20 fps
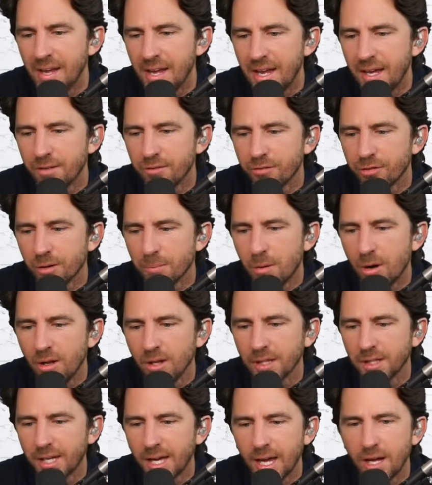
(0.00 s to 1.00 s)
and from
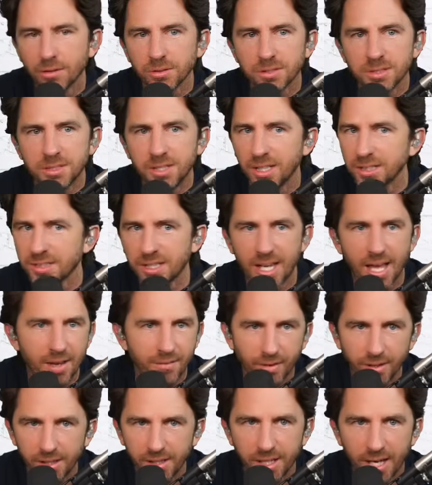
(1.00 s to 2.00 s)
all accounts doesn't
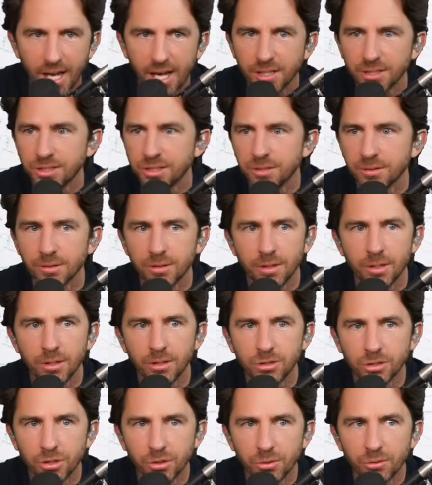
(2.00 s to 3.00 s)
have any cash
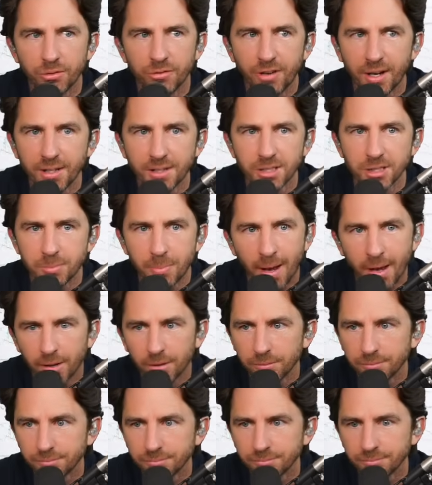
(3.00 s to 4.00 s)
to fight this
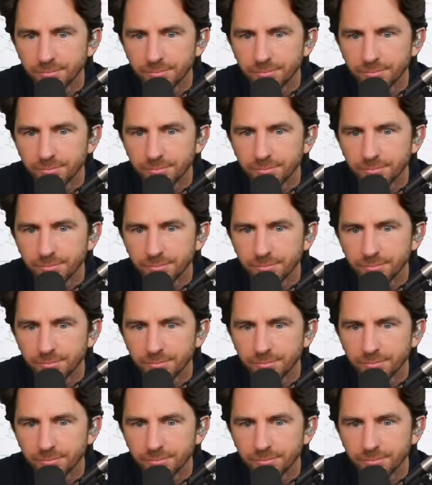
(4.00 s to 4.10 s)
battle.